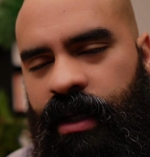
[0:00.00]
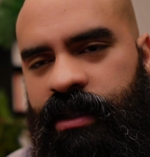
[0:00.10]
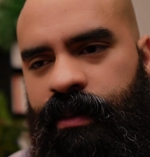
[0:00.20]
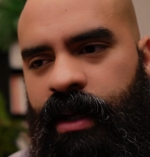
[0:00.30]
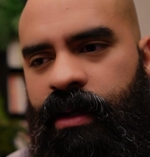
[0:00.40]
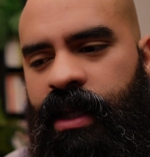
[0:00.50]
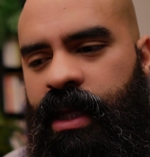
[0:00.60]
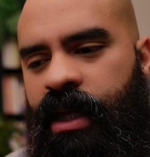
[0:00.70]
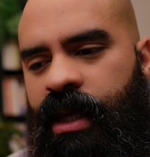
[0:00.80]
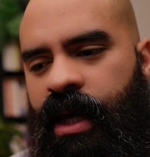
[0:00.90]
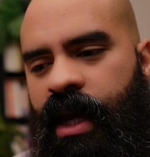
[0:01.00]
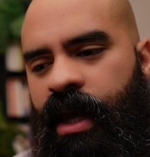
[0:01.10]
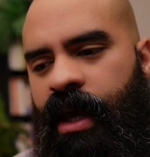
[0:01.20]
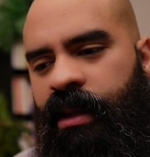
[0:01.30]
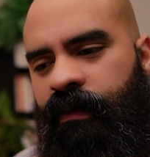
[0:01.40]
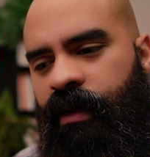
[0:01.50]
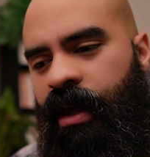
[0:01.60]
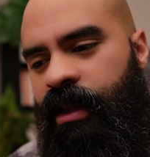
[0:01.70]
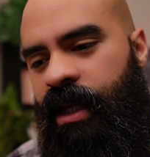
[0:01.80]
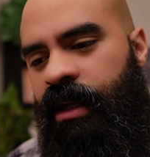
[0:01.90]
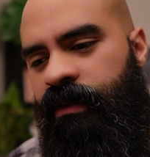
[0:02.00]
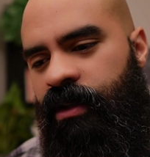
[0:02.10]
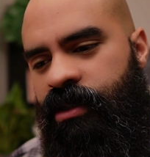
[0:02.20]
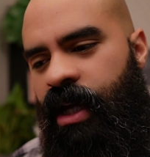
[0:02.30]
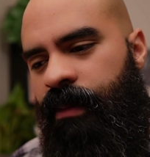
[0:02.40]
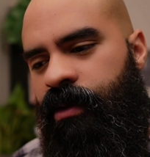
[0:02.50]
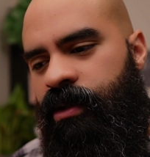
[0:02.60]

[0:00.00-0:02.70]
he at the end of those chapters,